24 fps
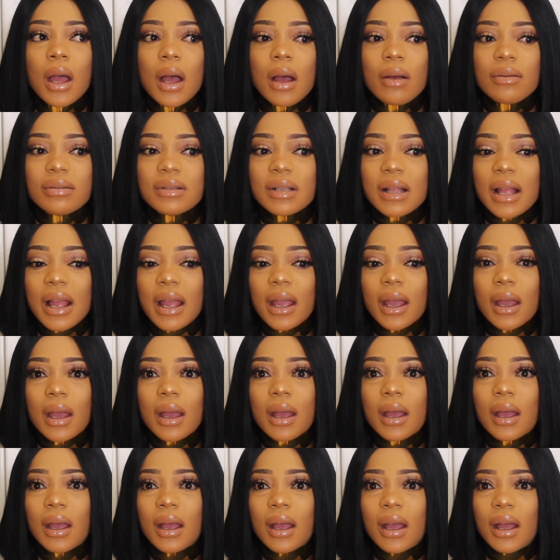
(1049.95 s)
I was like,
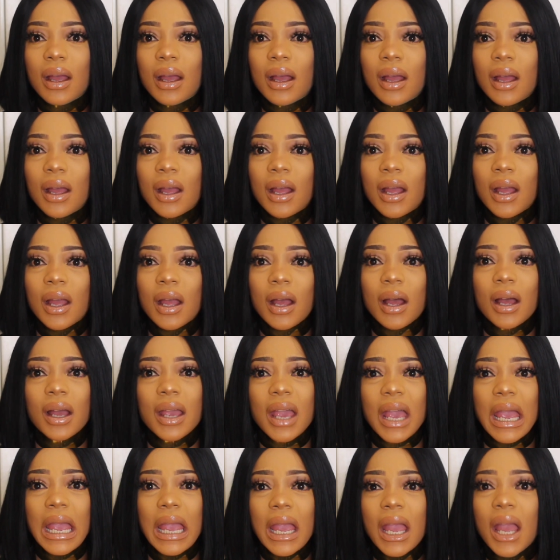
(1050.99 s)

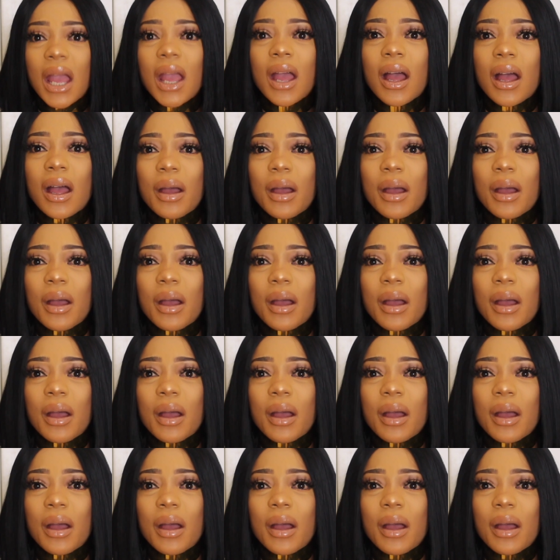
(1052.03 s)
okay,